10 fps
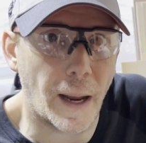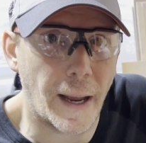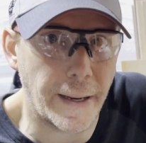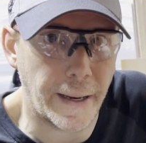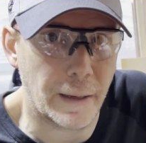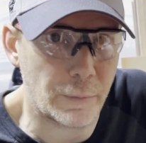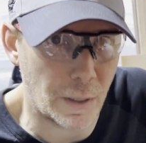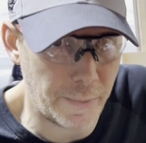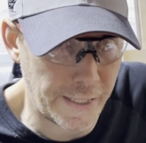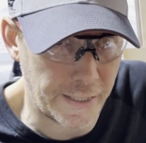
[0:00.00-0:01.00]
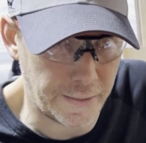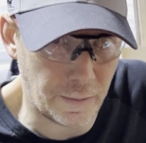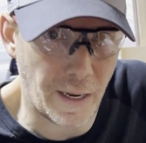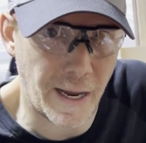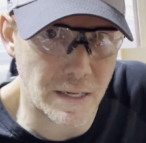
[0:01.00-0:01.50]
I am coming in
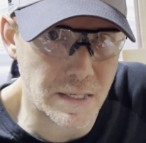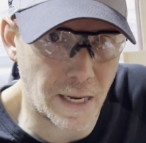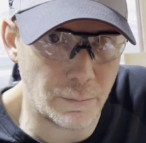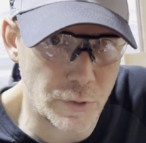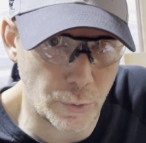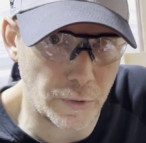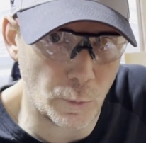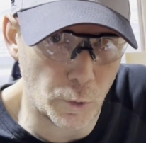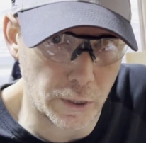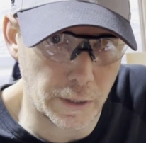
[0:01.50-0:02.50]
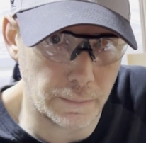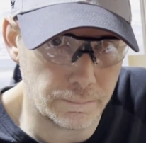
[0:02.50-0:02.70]
as I'm doing the work.